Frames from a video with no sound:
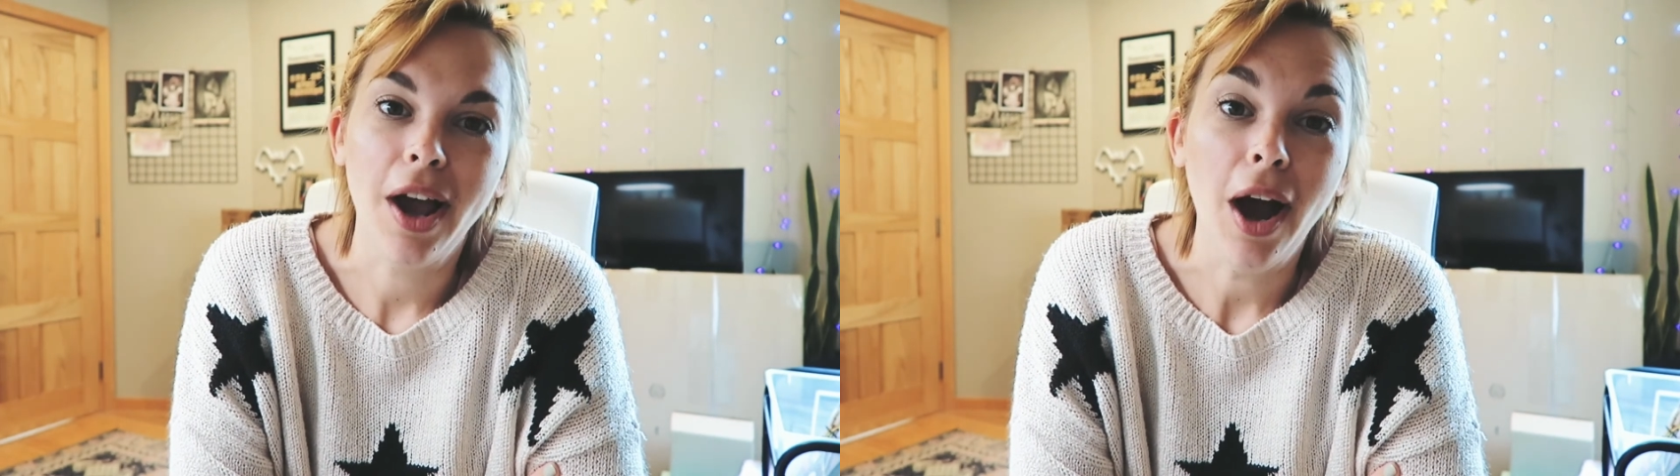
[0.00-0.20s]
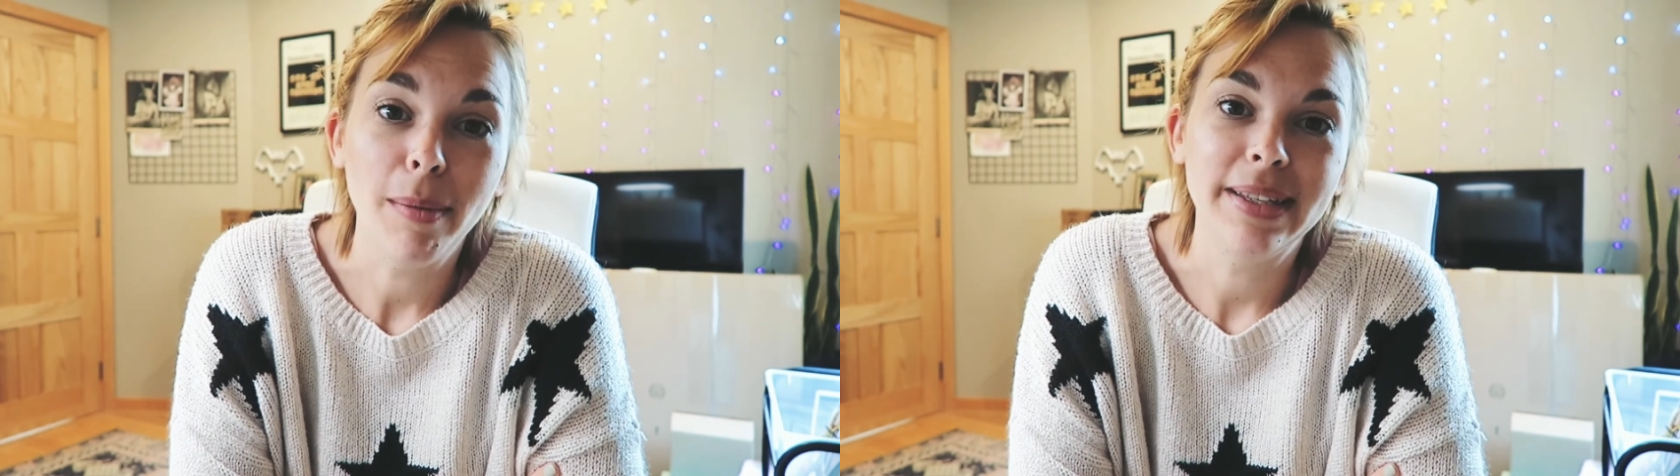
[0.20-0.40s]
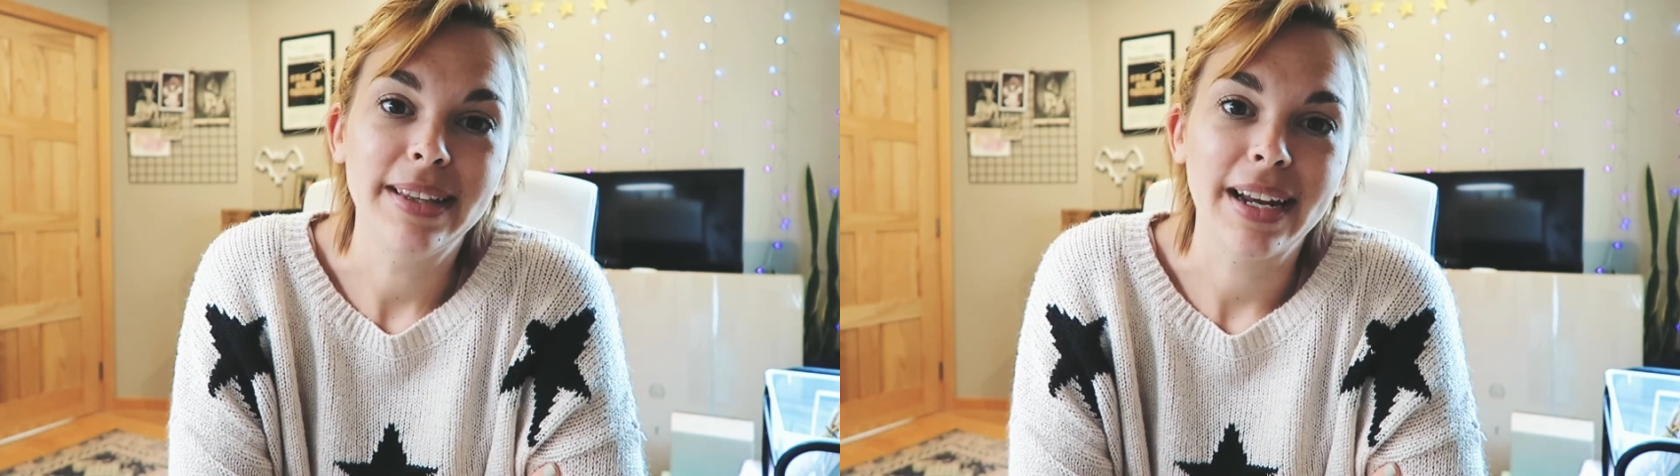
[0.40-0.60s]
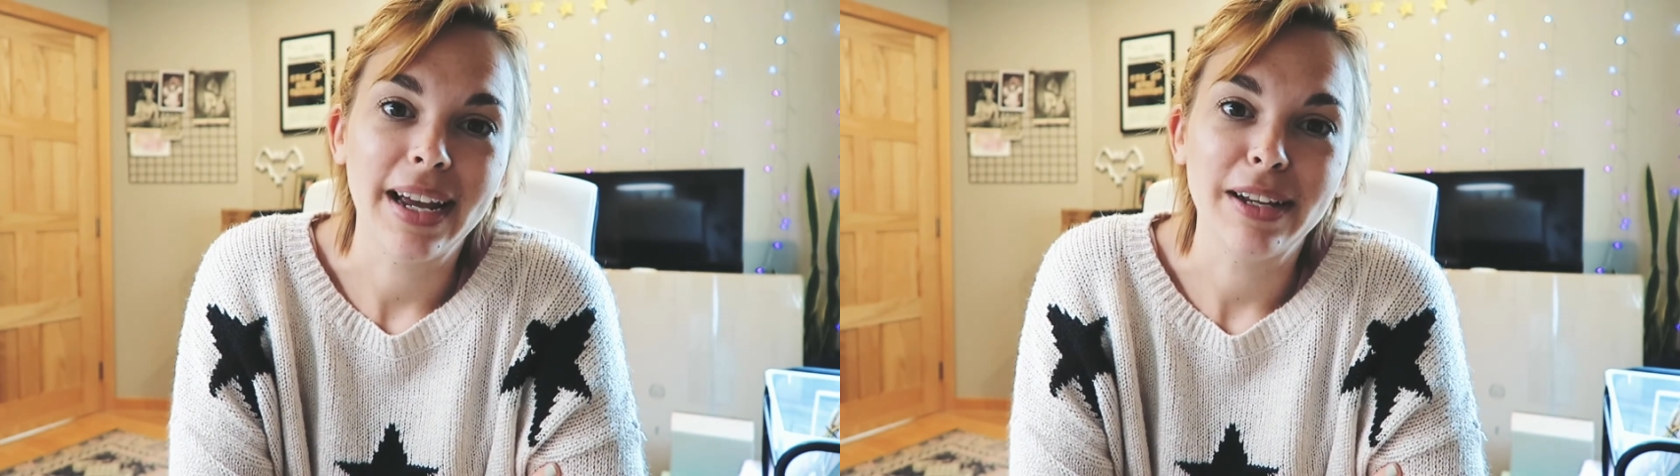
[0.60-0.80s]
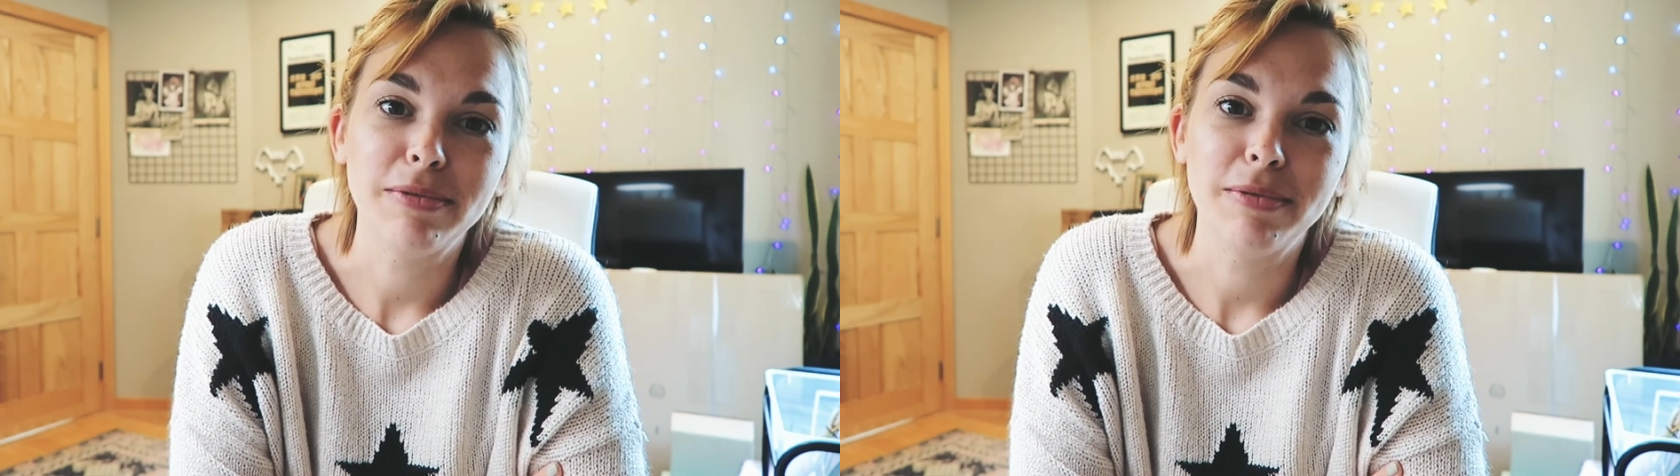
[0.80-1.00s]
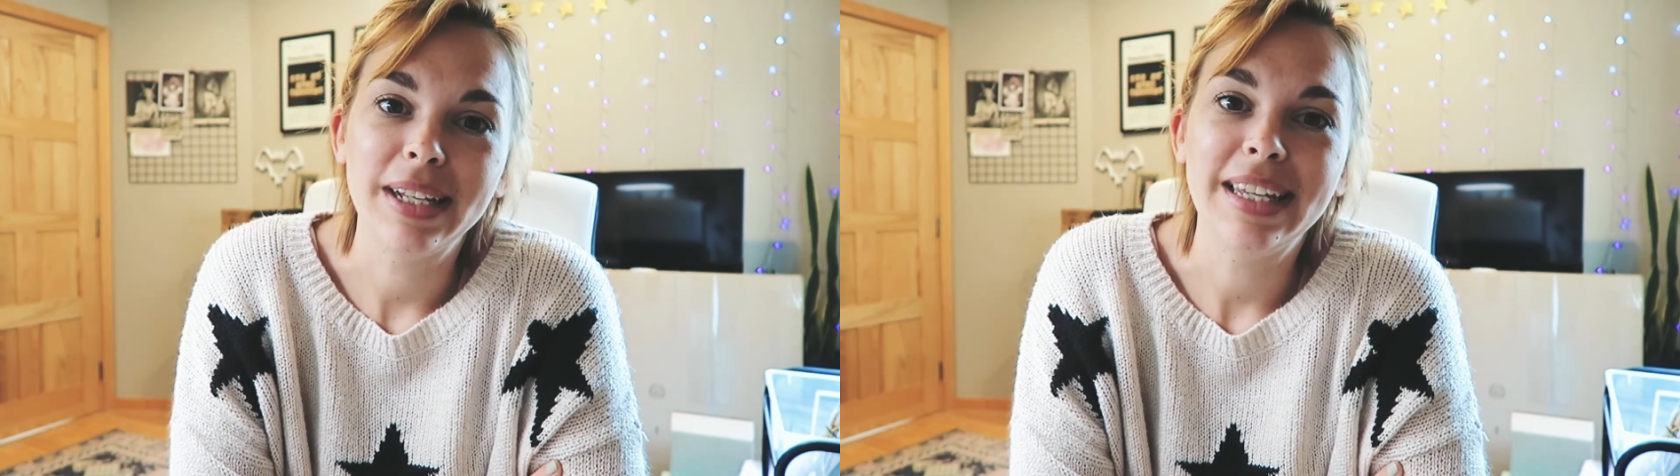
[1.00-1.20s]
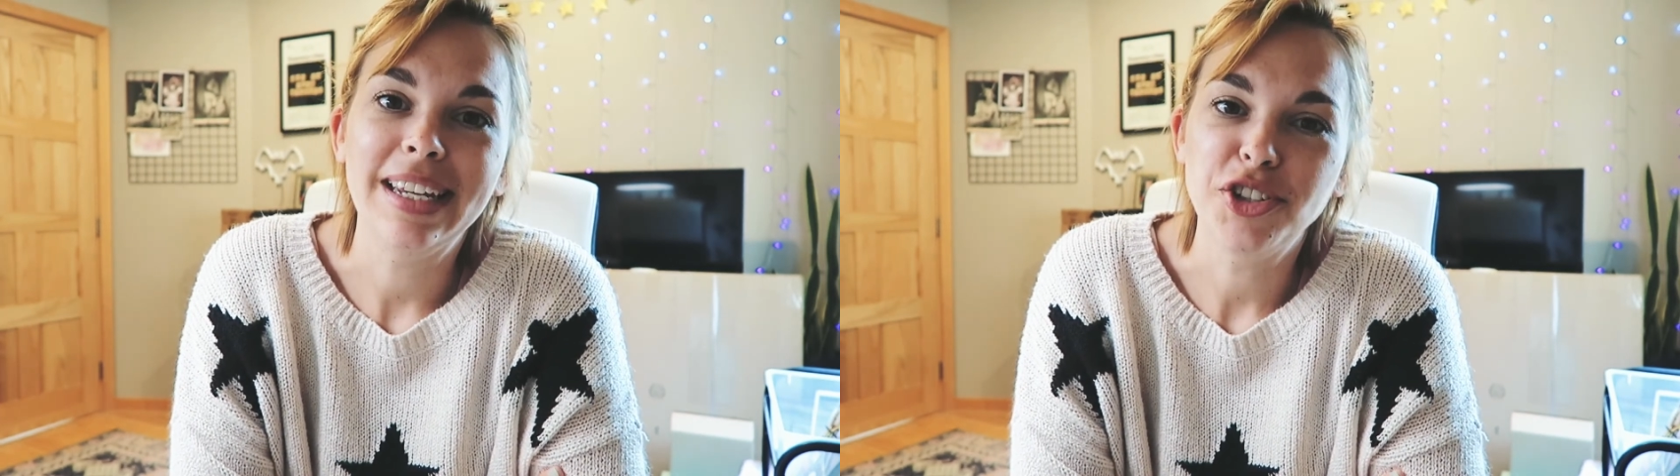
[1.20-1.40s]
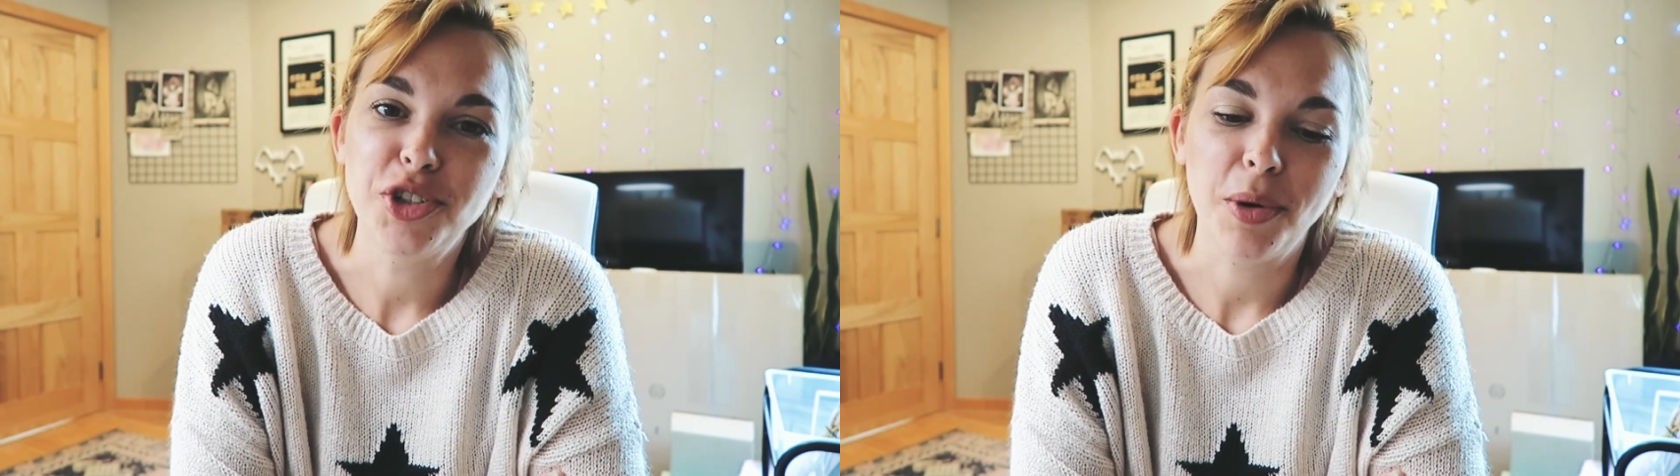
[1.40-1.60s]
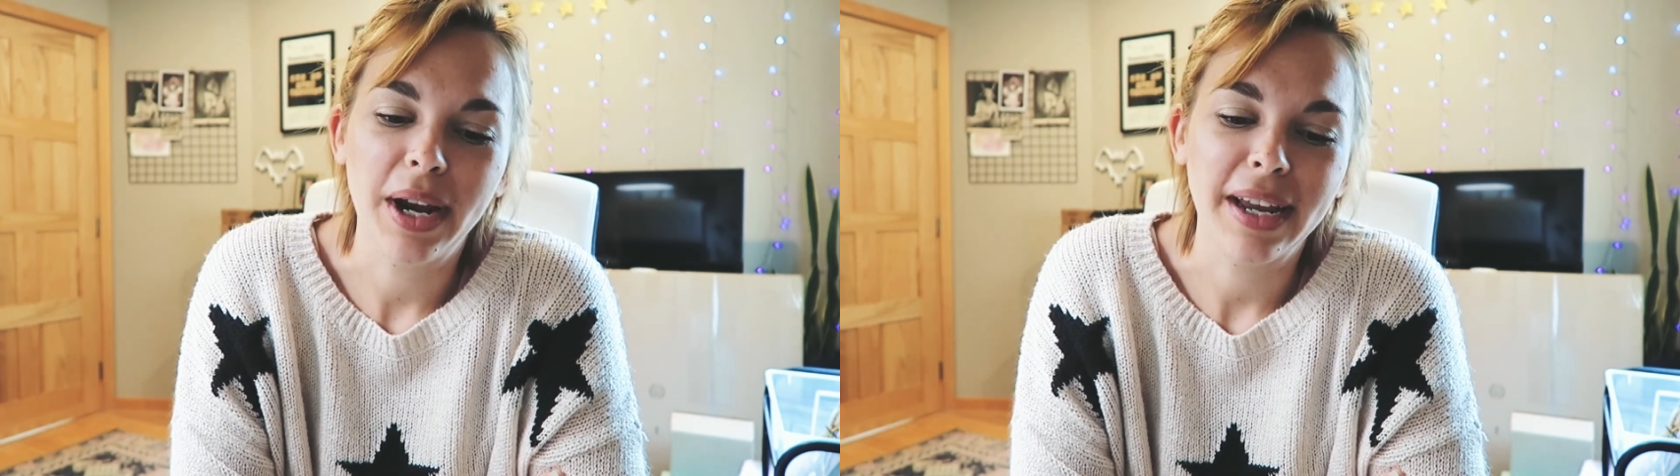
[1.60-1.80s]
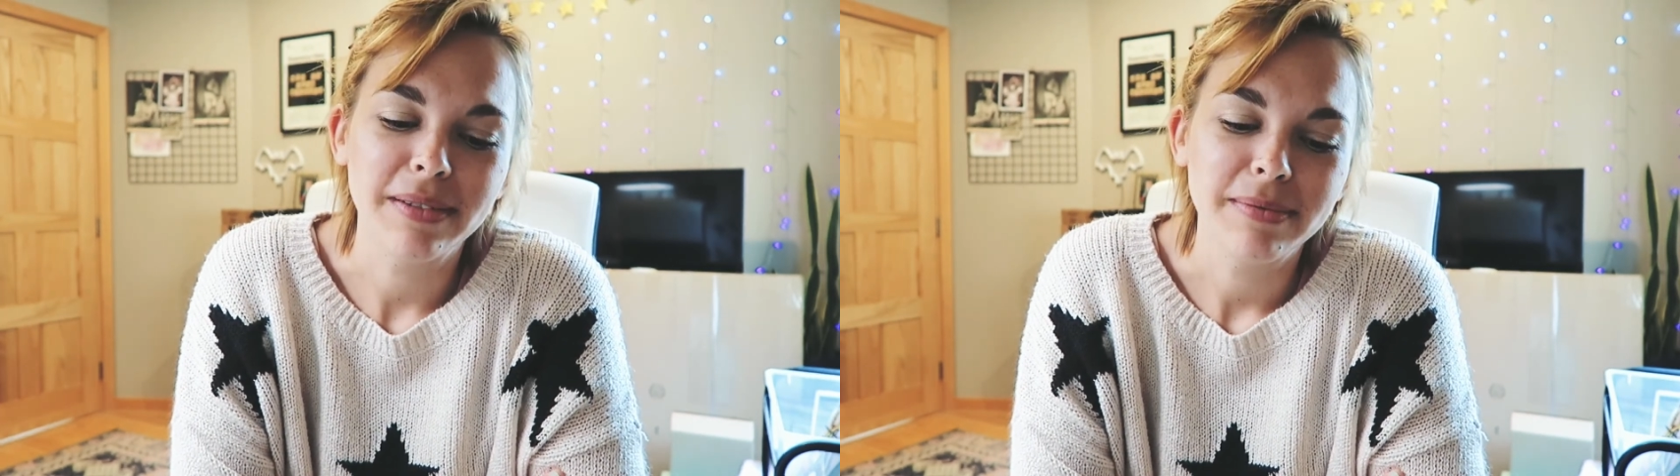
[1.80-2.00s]
hobby that I really
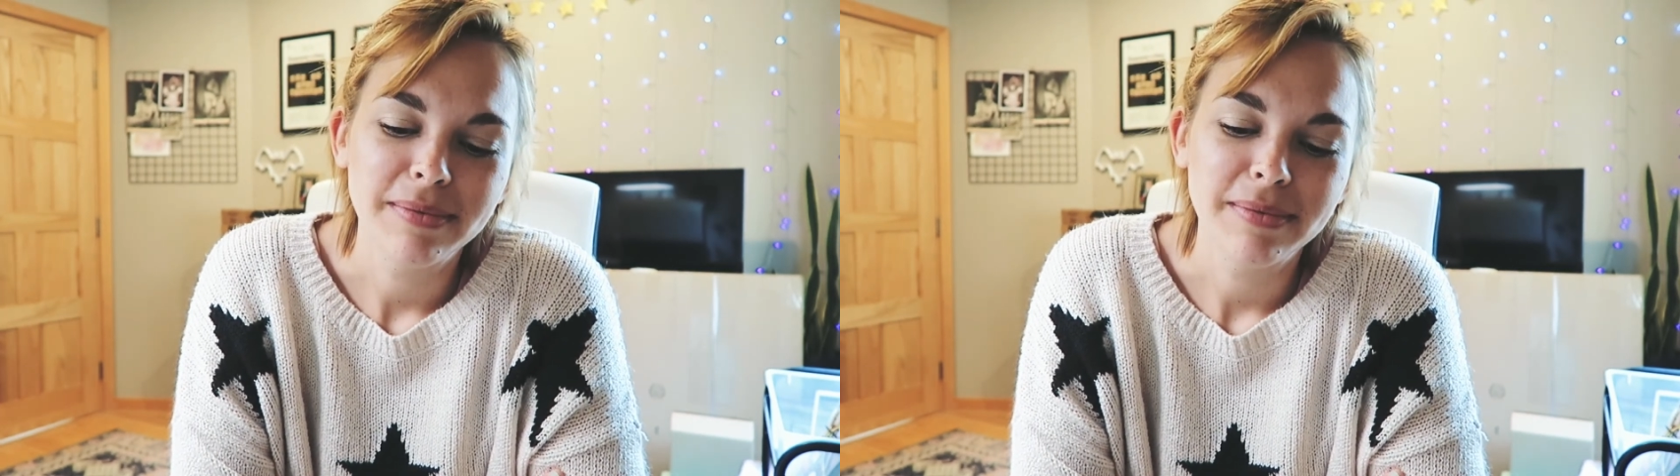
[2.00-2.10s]
enjoy.